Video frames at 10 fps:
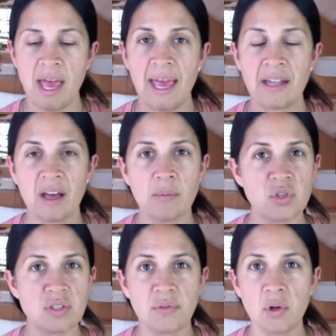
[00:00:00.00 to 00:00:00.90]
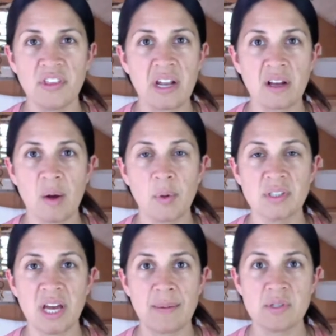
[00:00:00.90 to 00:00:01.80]
and um, just fold that a couple
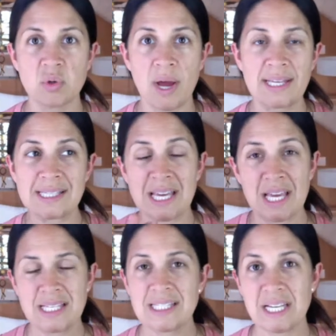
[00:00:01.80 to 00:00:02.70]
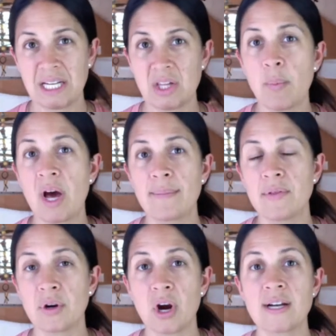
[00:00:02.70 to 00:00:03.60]
times, twice, stick it in the bottom
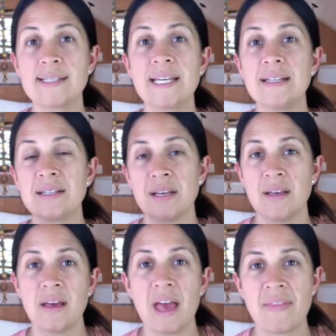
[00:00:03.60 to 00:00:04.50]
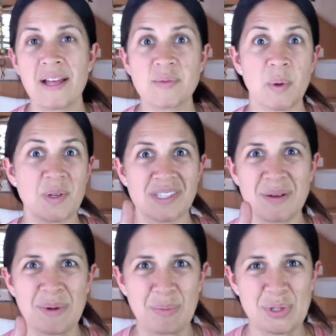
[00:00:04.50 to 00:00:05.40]
of their car seat, and that's bonus
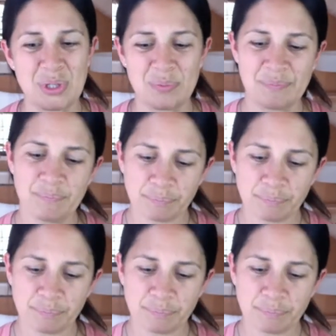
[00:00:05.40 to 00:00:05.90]
tip number two.